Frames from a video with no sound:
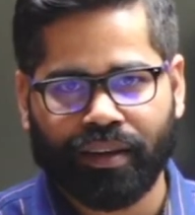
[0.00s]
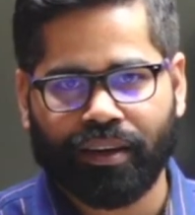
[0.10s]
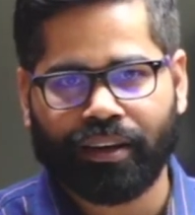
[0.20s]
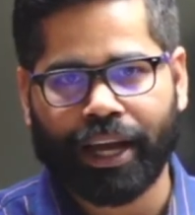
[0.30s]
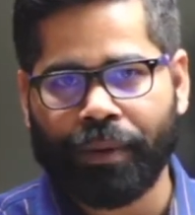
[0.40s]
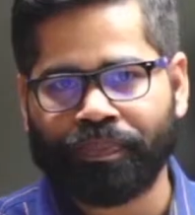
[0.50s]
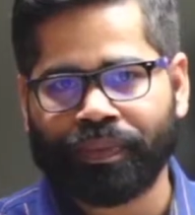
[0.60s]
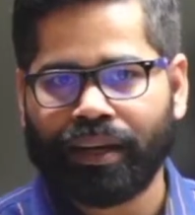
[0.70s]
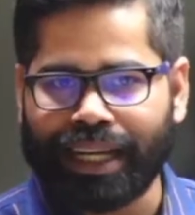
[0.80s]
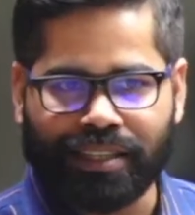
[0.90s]
Okay.
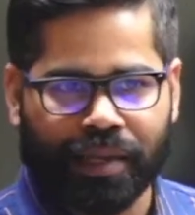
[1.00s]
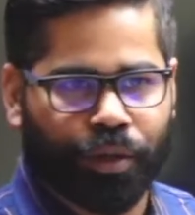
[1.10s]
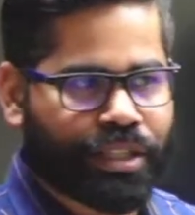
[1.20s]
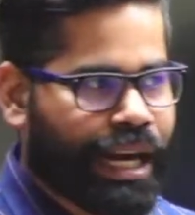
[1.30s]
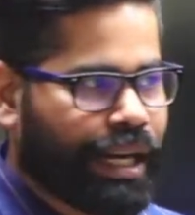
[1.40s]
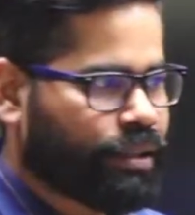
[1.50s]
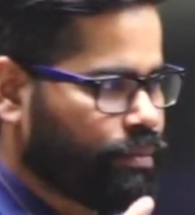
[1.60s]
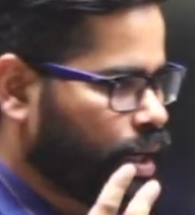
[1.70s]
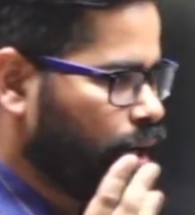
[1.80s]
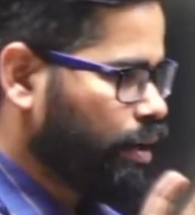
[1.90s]
Like suppose that
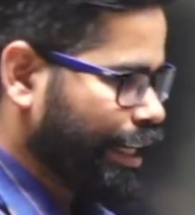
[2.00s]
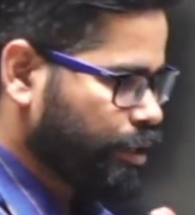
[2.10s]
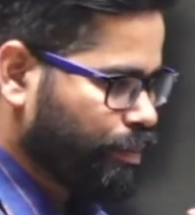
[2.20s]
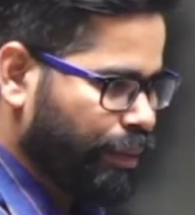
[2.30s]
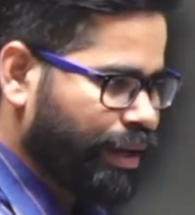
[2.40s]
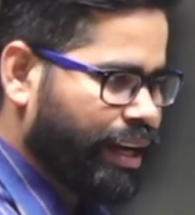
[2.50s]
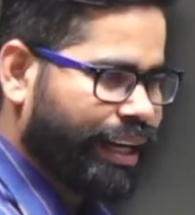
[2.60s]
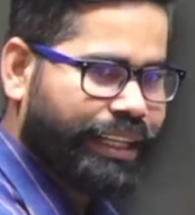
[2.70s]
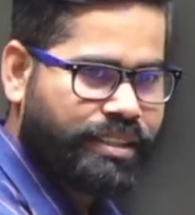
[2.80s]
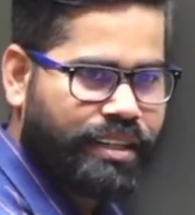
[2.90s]
it may be
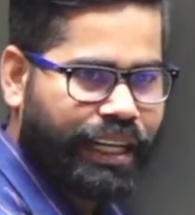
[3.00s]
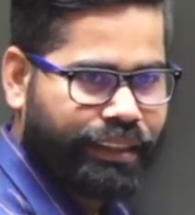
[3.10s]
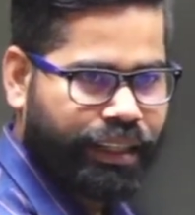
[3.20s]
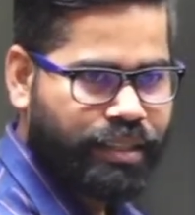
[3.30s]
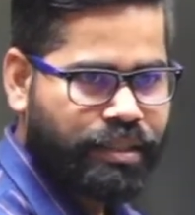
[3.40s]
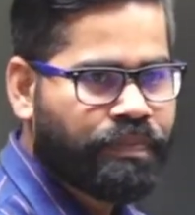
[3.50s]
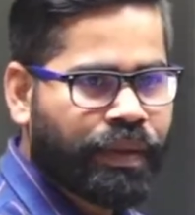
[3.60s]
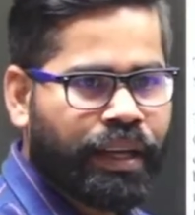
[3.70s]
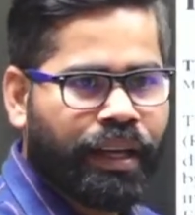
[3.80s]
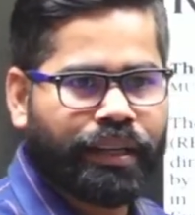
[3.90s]
arranged like this,
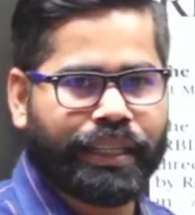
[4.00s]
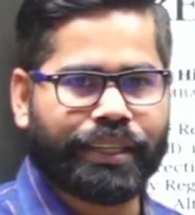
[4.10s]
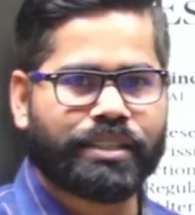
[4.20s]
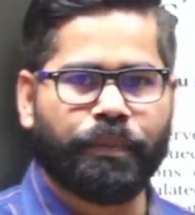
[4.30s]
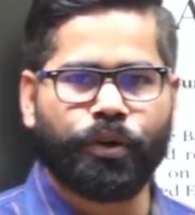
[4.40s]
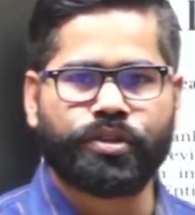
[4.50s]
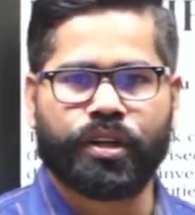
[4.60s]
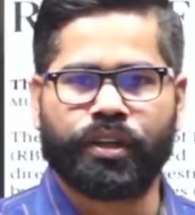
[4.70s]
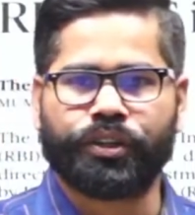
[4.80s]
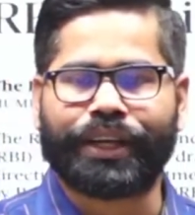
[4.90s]
that suppose
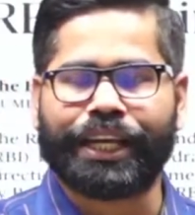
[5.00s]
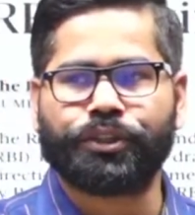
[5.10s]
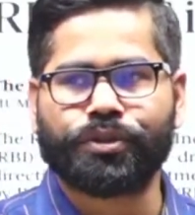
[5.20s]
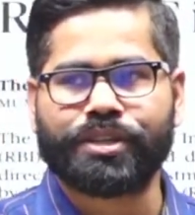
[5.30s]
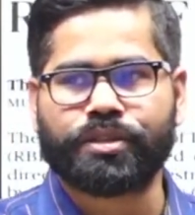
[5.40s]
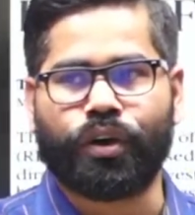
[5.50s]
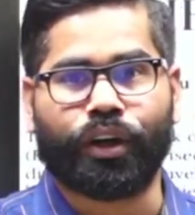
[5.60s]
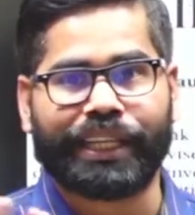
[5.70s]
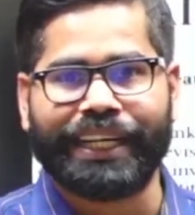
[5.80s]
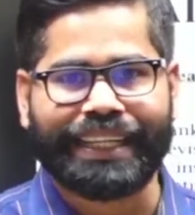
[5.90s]
you can use this
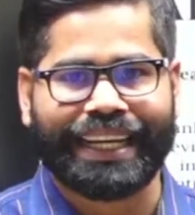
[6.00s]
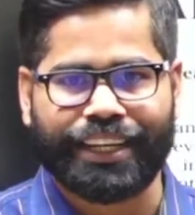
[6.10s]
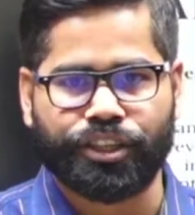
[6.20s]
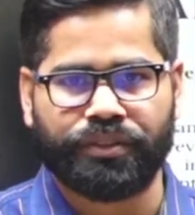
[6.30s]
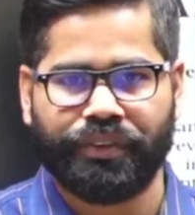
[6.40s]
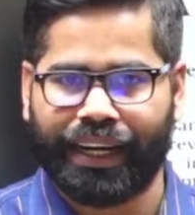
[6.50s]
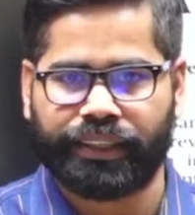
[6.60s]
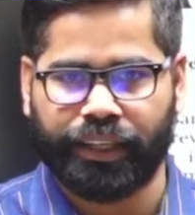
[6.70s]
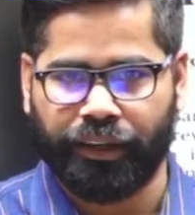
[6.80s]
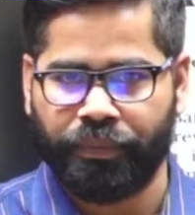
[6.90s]
authentication
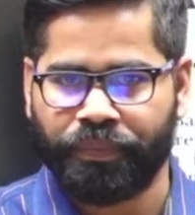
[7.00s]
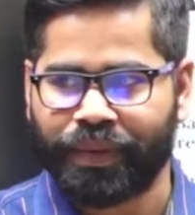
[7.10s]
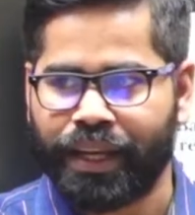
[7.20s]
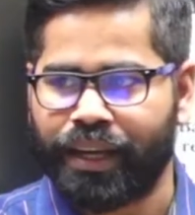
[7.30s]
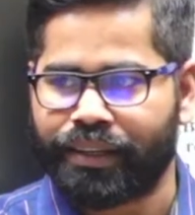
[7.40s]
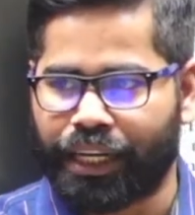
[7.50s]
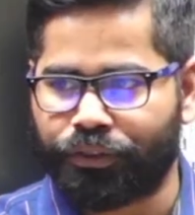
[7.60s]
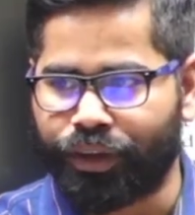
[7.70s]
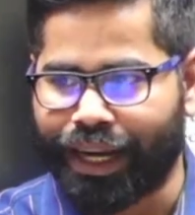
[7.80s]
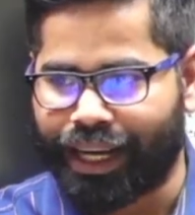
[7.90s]
factor, that
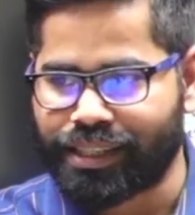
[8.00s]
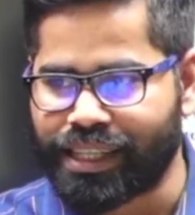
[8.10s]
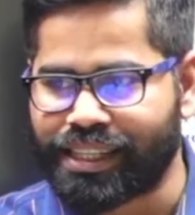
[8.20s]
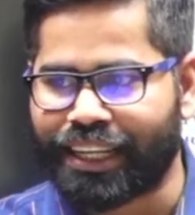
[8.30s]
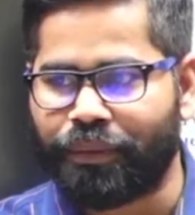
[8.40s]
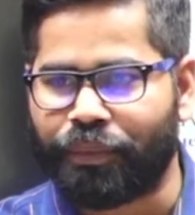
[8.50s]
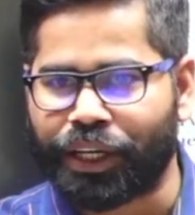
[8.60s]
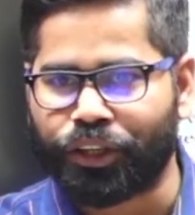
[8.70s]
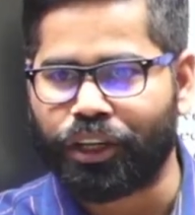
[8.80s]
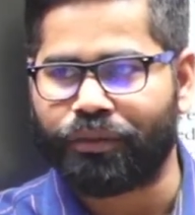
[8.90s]
for accessing a
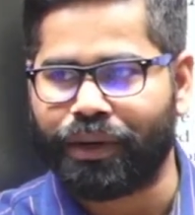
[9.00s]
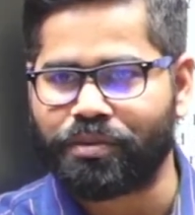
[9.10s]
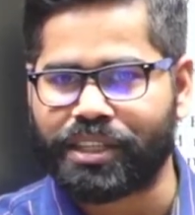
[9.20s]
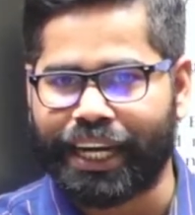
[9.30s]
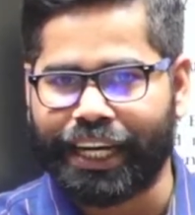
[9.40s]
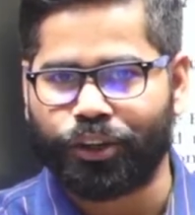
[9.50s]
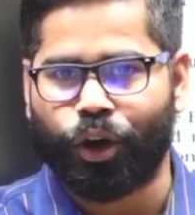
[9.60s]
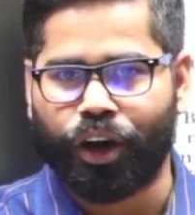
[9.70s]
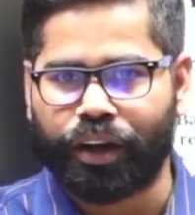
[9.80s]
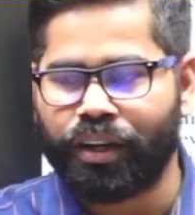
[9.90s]
particular website
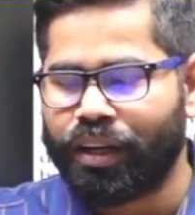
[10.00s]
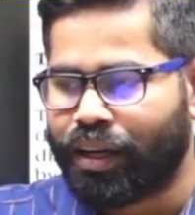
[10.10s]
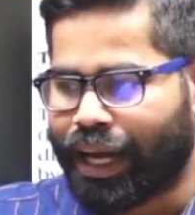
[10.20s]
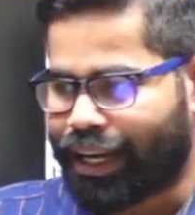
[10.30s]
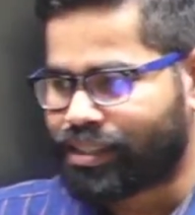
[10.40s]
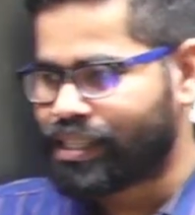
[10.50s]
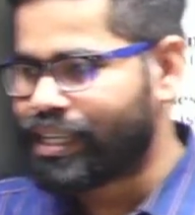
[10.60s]
or accessing